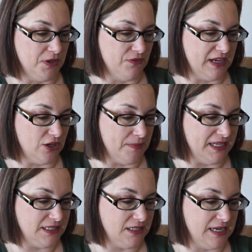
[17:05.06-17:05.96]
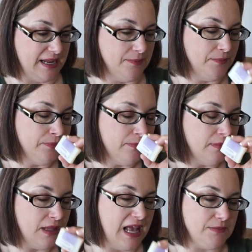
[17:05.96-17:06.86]
on a regular basis and I
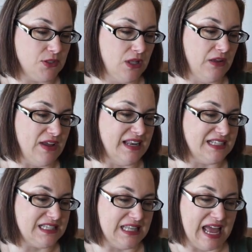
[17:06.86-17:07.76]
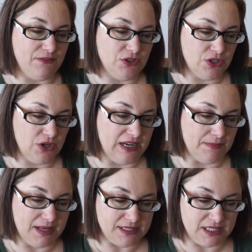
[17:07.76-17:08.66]
absolutely love it. And it's lavender and
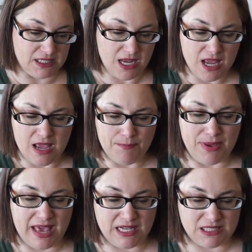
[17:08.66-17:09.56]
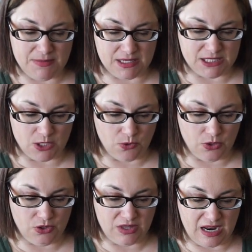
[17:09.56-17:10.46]
it makes this bag smells so
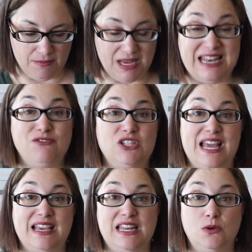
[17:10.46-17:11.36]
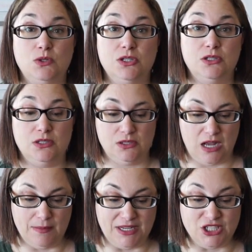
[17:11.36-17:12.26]
good that I may never take it out.
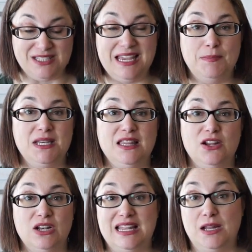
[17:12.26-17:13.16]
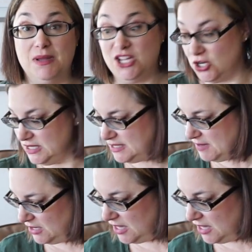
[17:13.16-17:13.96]
I may just keep it in there and let all my yarn smell